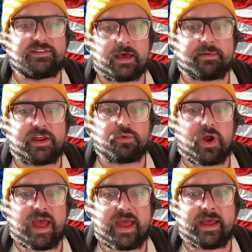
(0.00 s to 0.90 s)
Deputy
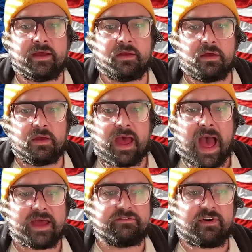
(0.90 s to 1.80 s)
Ray,
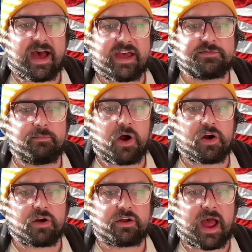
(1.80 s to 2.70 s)
I advised
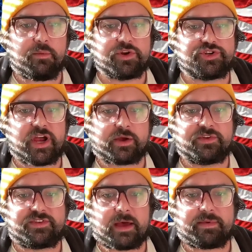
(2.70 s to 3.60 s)
Mark I would check
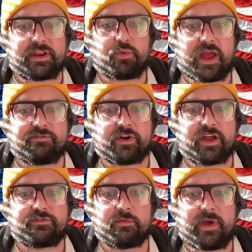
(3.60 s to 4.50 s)
with Deputy Ray for
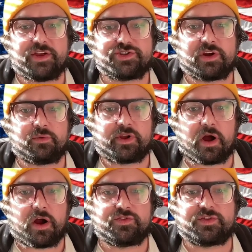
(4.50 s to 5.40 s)
information in
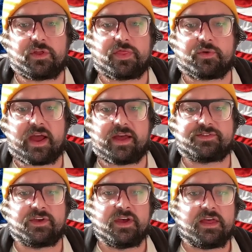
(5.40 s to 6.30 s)
regards to the
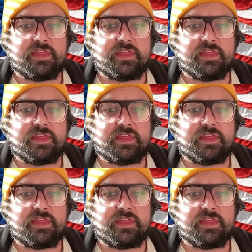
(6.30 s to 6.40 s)
threats.